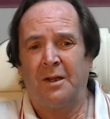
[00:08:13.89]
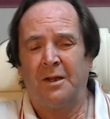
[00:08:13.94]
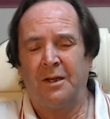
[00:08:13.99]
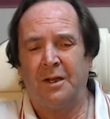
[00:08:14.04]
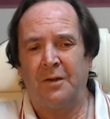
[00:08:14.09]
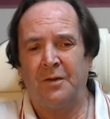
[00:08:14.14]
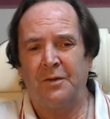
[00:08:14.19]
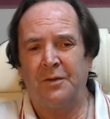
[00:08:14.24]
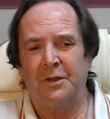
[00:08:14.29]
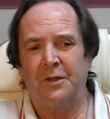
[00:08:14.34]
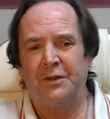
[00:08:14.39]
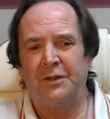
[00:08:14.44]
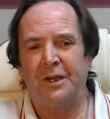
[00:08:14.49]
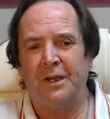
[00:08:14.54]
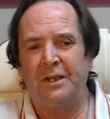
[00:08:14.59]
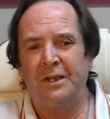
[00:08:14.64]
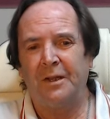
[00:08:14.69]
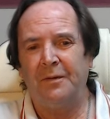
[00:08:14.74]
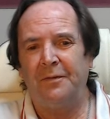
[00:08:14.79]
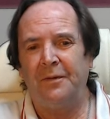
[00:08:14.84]
Now, the
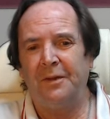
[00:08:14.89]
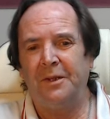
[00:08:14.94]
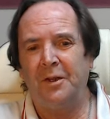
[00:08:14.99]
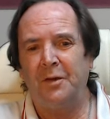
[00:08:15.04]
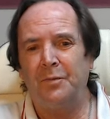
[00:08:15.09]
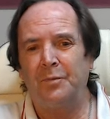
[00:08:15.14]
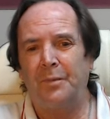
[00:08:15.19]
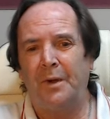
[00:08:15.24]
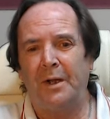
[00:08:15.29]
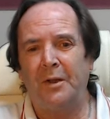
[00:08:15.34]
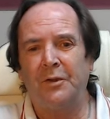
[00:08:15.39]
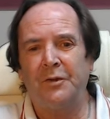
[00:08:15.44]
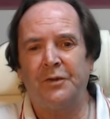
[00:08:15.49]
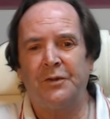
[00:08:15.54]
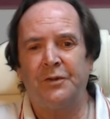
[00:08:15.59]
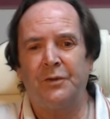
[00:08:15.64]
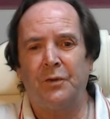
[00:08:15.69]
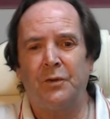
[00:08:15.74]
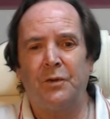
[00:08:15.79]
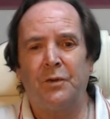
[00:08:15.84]
significant
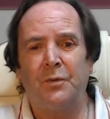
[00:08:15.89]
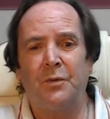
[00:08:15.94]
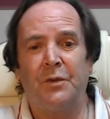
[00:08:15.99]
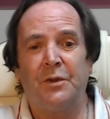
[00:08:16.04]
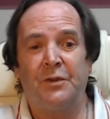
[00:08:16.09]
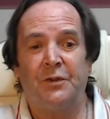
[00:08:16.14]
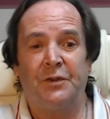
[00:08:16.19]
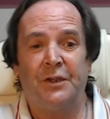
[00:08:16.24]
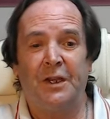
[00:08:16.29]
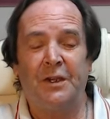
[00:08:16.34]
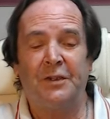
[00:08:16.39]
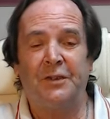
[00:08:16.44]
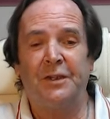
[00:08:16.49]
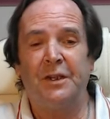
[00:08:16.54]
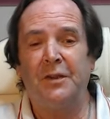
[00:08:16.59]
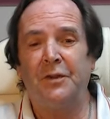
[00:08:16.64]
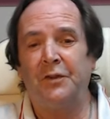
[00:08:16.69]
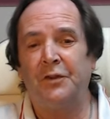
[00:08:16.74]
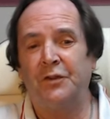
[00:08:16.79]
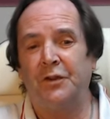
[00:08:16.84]
milestone of the
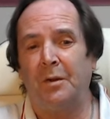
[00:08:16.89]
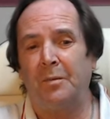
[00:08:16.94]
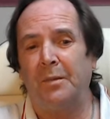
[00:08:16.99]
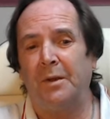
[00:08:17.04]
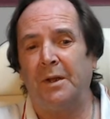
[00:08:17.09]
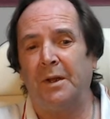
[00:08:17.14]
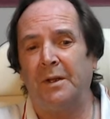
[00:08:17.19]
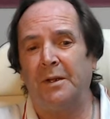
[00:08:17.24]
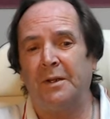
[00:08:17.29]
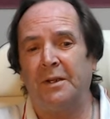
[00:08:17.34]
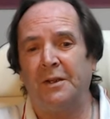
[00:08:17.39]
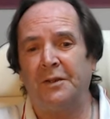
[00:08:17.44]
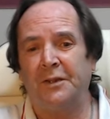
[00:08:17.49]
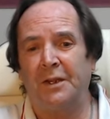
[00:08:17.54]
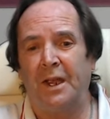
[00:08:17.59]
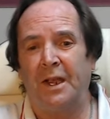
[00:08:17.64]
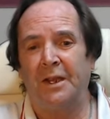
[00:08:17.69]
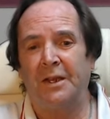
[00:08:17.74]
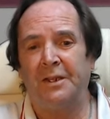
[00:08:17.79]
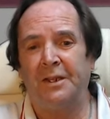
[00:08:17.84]
16th summit in
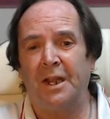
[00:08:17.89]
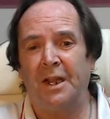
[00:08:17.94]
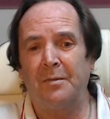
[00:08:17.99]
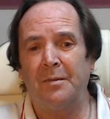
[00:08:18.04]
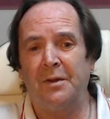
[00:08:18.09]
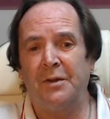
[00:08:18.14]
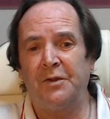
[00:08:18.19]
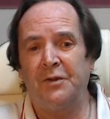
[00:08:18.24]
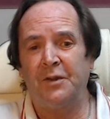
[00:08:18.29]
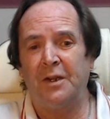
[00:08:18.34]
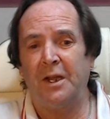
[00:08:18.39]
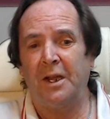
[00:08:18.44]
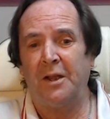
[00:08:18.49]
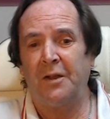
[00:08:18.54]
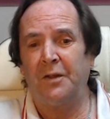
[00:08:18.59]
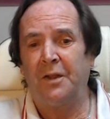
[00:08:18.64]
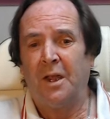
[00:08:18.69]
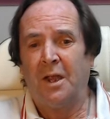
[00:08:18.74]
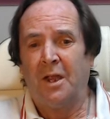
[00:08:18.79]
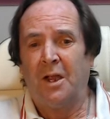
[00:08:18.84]
Kazan
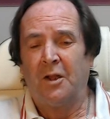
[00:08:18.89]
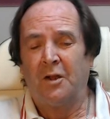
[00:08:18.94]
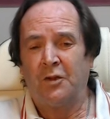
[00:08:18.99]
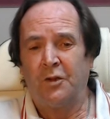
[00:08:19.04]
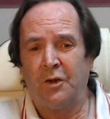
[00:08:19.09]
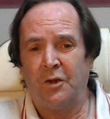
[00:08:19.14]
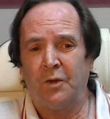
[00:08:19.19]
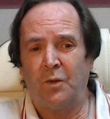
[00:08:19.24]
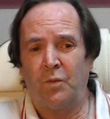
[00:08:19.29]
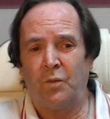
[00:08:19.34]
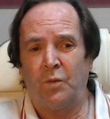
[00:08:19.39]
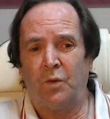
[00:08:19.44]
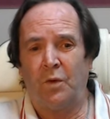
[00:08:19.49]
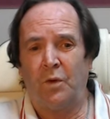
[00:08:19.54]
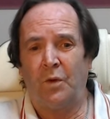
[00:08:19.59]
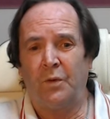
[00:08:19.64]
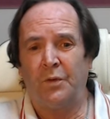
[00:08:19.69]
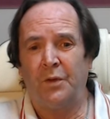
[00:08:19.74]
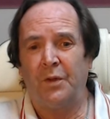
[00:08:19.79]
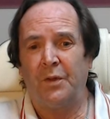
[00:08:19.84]
demonstrated to the
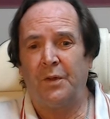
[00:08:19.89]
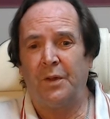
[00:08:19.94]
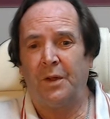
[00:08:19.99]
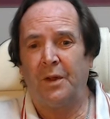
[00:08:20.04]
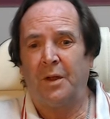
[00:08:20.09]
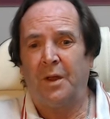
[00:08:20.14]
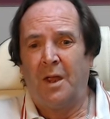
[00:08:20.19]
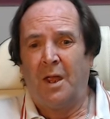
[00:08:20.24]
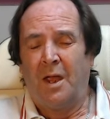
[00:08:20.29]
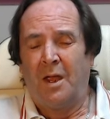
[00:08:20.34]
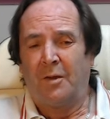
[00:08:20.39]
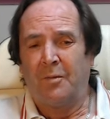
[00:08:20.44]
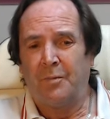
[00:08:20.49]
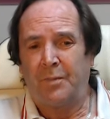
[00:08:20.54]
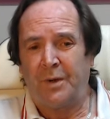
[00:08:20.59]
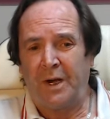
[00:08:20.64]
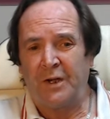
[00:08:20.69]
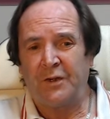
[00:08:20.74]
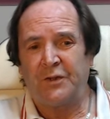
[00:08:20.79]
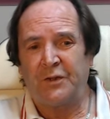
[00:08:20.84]
world that the
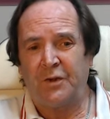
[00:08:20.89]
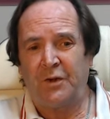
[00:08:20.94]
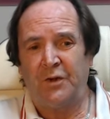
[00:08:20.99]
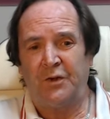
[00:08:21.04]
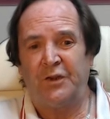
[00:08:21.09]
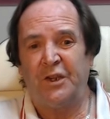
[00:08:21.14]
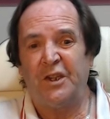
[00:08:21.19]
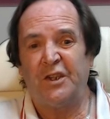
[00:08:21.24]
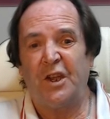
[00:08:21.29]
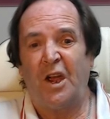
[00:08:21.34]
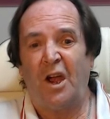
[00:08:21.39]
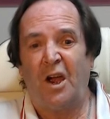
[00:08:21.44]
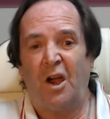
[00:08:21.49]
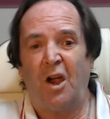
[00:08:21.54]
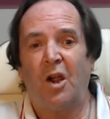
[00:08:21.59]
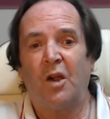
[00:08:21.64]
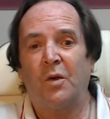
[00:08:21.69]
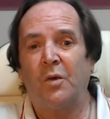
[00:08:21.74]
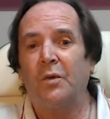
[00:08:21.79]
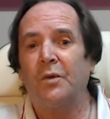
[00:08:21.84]
BRICS countries
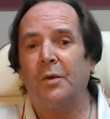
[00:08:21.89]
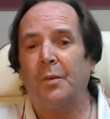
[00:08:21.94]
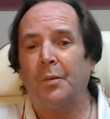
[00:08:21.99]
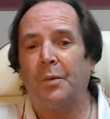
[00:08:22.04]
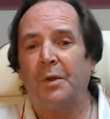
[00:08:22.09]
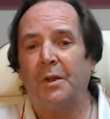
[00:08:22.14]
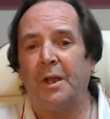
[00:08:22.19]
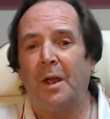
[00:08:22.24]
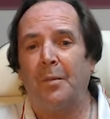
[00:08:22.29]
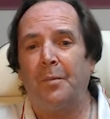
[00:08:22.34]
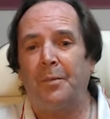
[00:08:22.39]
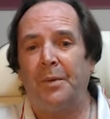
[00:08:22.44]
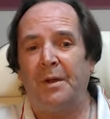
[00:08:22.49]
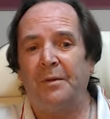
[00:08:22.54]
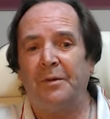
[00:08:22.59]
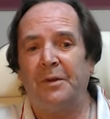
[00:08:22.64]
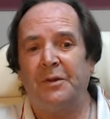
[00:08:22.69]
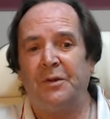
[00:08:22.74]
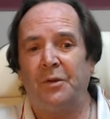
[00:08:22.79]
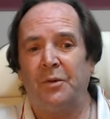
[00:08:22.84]
are going to play a
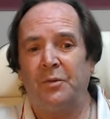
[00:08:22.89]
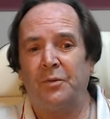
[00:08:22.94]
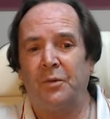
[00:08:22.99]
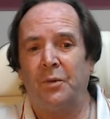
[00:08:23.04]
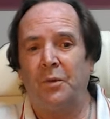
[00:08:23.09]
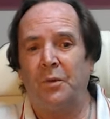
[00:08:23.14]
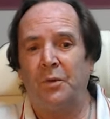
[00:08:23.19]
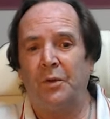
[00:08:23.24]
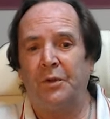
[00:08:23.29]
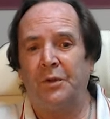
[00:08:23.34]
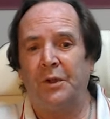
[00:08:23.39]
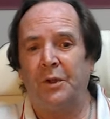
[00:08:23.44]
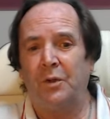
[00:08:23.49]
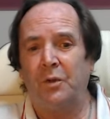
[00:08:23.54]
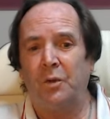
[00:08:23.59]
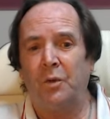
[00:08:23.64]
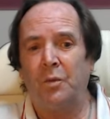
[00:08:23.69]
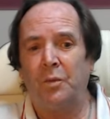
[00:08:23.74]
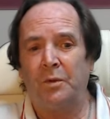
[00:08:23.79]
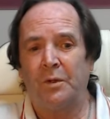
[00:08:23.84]
pivotal role in the
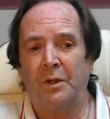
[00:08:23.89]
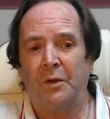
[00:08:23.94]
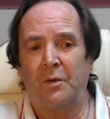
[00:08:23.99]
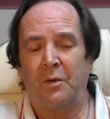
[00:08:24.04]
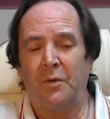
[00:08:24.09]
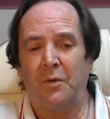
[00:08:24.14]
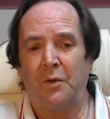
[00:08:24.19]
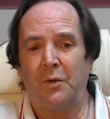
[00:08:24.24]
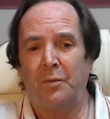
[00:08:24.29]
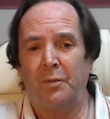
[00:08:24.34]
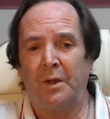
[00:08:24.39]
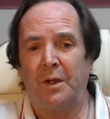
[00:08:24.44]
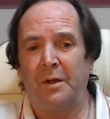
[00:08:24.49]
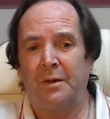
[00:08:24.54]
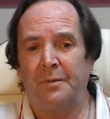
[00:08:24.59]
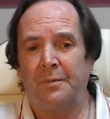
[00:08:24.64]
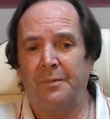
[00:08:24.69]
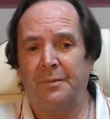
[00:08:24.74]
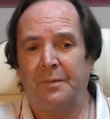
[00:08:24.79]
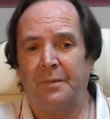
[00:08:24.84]
global economy,
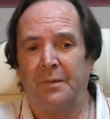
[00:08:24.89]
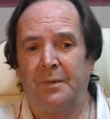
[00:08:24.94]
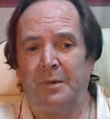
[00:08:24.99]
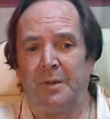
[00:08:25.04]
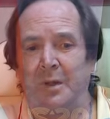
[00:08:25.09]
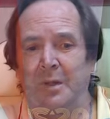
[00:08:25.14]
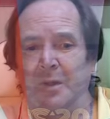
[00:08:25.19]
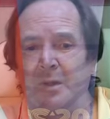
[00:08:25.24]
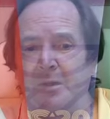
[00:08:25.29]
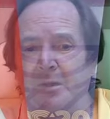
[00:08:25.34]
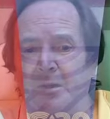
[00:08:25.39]
right?